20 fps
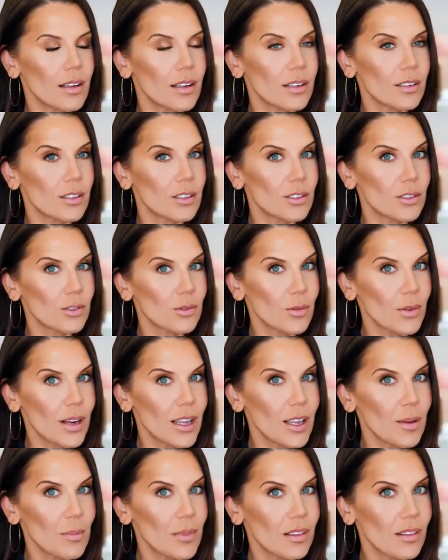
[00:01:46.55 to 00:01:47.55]

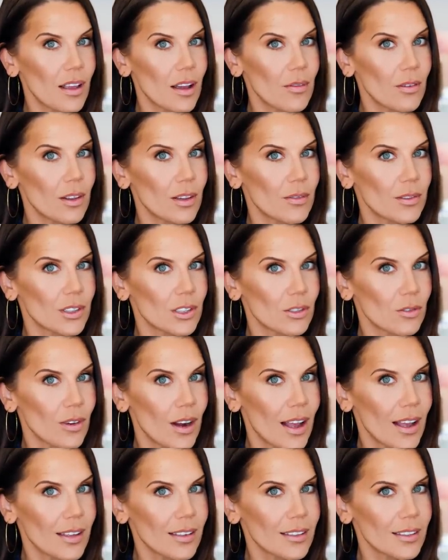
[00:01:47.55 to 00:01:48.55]
extreme level of
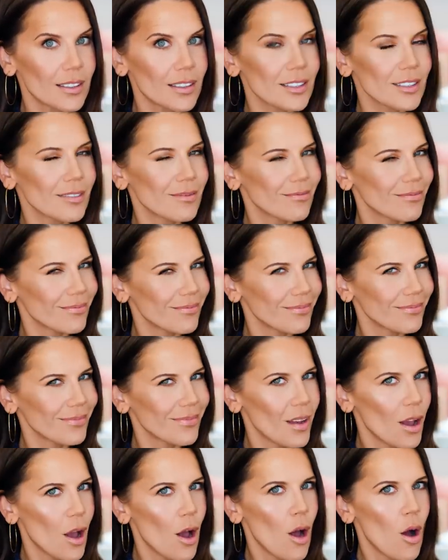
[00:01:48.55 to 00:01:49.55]
stress
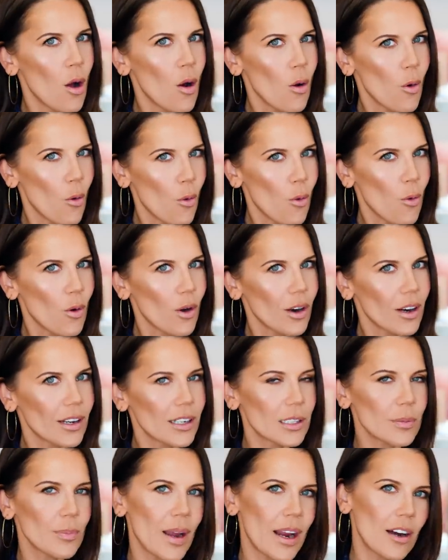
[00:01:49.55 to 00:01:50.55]
or
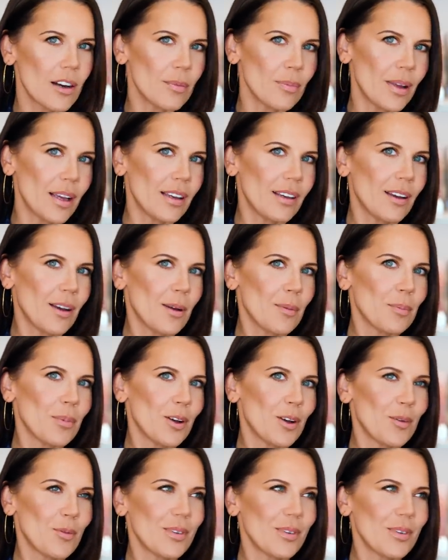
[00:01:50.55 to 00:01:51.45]
expired makeup.